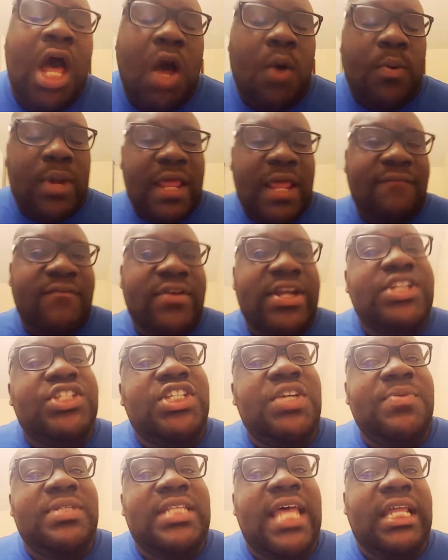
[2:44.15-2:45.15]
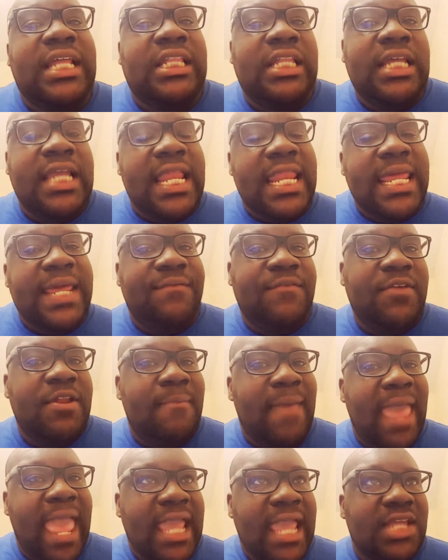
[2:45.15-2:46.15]
or whatever, and she was like looking at him from the
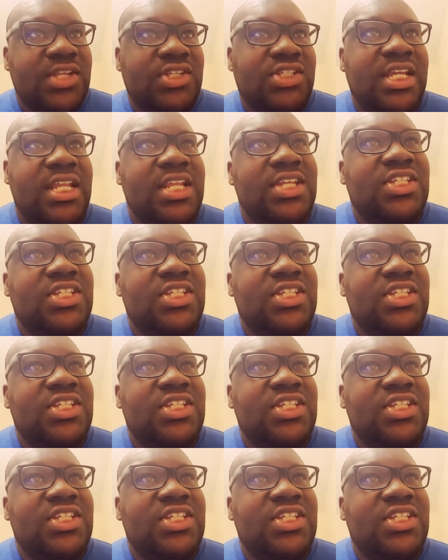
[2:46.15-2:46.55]
back and shit,